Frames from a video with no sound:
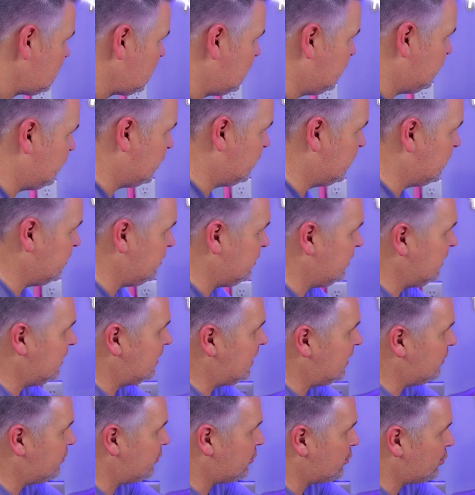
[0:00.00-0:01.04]
you're going to need
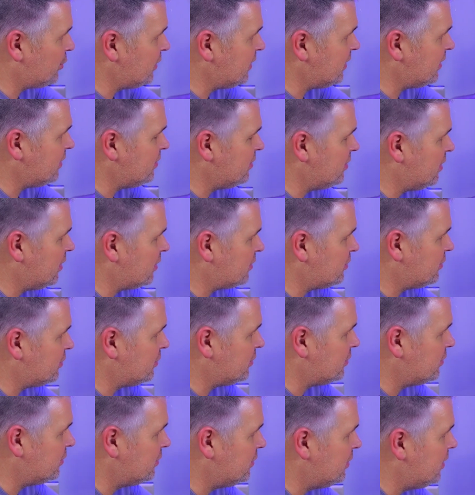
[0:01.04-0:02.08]
a 3-conductor
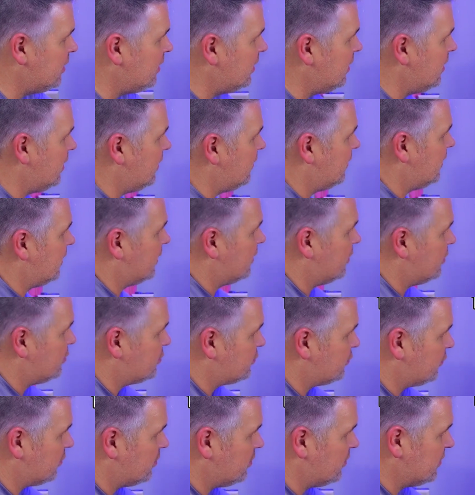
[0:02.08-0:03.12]
that goes
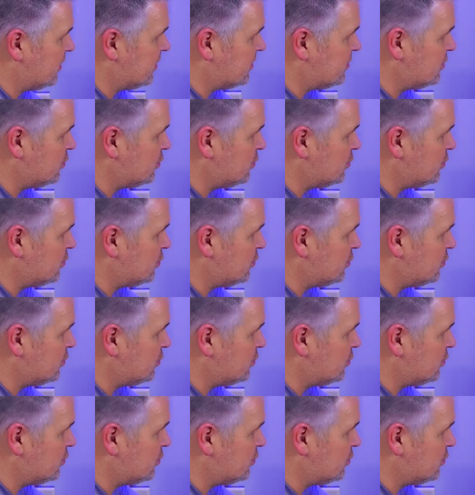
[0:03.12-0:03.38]
from this